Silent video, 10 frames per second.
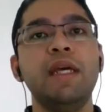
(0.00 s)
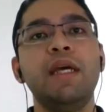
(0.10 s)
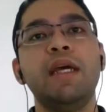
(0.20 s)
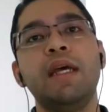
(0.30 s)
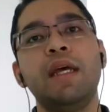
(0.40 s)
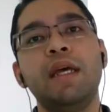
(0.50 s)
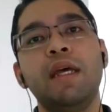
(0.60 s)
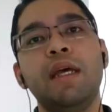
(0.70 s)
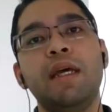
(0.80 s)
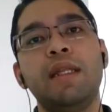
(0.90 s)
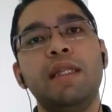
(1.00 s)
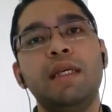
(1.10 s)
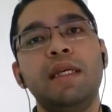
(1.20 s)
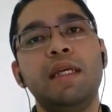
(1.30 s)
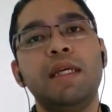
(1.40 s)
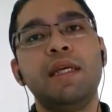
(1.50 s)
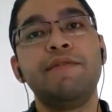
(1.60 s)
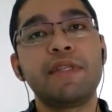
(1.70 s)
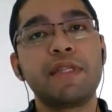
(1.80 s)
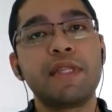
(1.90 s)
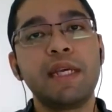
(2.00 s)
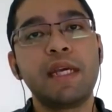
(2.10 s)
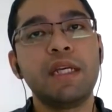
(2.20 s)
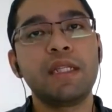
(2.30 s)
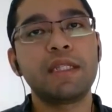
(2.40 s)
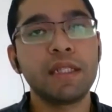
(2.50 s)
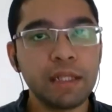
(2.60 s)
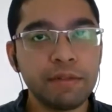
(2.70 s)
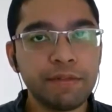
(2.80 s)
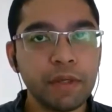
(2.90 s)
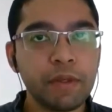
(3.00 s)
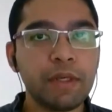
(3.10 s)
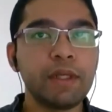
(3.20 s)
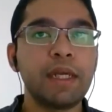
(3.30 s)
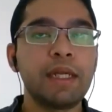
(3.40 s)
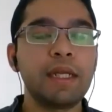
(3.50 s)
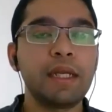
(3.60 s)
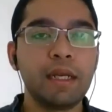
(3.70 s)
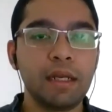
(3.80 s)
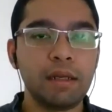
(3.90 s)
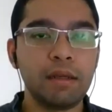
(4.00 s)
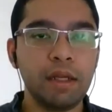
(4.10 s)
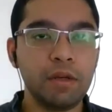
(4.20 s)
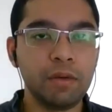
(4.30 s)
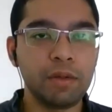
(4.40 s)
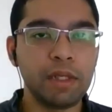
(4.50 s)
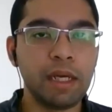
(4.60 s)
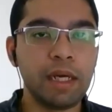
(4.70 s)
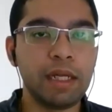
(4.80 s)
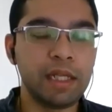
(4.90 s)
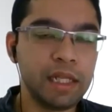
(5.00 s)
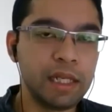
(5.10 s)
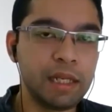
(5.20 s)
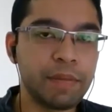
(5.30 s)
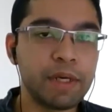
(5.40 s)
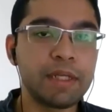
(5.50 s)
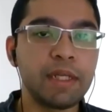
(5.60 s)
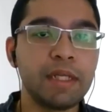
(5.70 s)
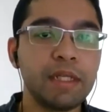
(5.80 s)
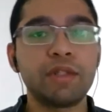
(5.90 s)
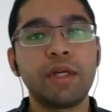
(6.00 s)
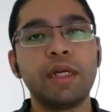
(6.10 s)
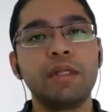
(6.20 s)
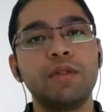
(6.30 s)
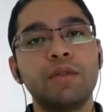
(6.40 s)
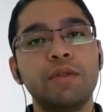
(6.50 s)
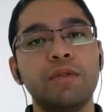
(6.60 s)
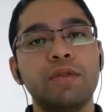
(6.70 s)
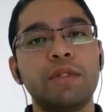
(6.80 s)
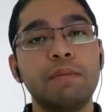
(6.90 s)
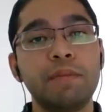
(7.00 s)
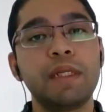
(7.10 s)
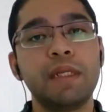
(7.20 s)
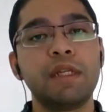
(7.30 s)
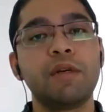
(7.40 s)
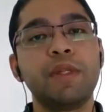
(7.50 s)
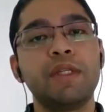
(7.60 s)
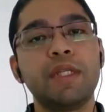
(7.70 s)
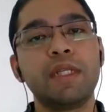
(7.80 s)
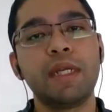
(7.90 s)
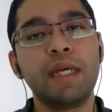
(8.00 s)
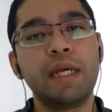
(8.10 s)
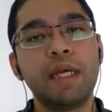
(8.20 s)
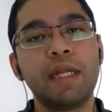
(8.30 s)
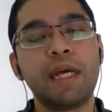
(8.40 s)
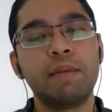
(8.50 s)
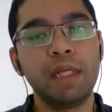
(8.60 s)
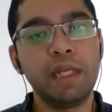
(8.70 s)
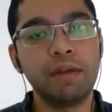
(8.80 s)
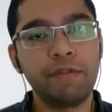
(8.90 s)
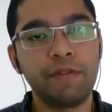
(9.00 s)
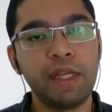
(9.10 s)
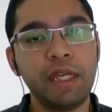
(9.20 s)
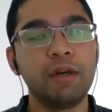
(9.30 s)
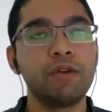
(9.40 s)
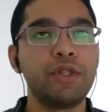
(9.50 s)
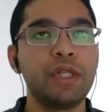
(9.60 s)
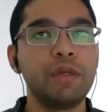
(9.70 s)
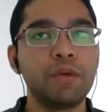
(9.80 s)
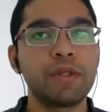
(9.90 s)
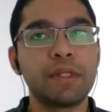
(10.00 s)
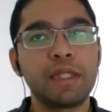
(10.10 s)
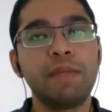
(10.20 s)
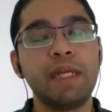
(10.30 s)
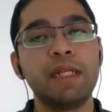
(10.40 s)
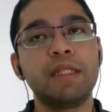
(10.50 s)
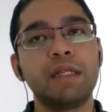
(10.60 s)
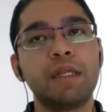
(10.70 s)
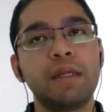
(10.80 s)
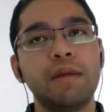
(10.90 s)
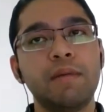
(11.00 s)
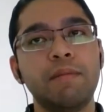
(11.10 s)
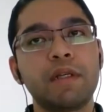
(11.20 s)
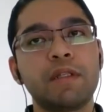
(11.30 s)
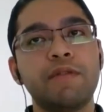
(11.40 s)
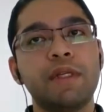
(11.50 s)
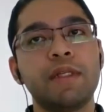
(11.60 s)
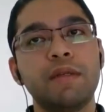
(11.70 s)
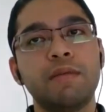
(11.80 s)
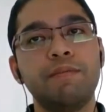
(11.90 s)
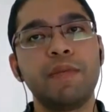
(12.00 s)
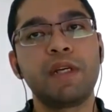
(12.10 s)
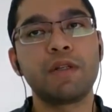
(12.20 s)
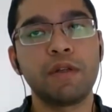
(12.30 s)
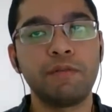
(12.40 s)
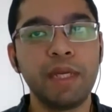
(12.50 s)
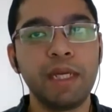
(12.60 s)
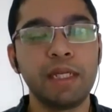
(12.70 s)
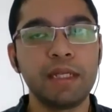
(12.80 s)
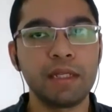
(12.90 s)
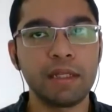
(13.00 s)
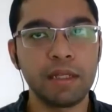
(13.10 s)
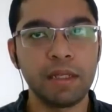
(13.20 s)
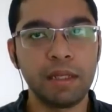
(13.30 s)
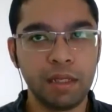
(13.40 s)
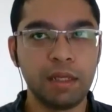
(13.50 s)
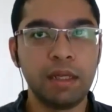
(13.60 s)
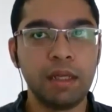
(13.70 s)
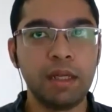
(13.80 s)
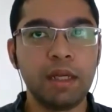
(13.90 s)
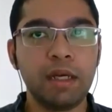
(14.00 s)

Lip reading: temper the documentations, but at the end of the day, the investigator found out that the person trying to temper the documentation, and I believe he or she was terminated